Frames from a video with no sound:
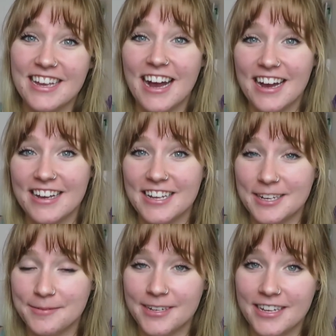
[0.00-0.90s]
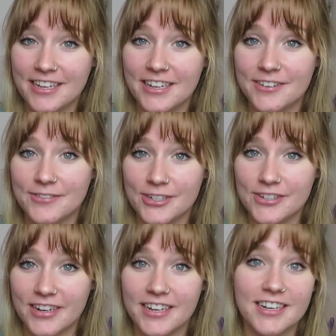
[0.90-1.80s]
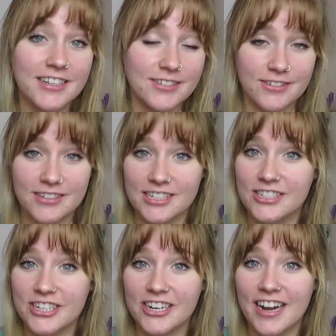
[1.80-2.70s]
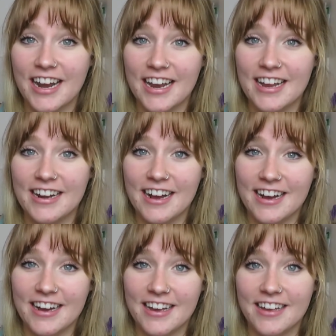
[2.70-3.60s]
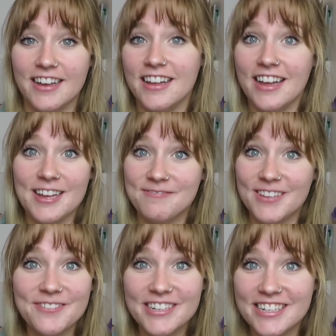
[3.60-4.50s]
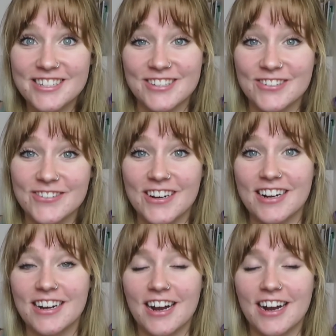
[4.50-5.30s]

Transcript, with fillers: I am a first grade student teacher, and I am loving it so far.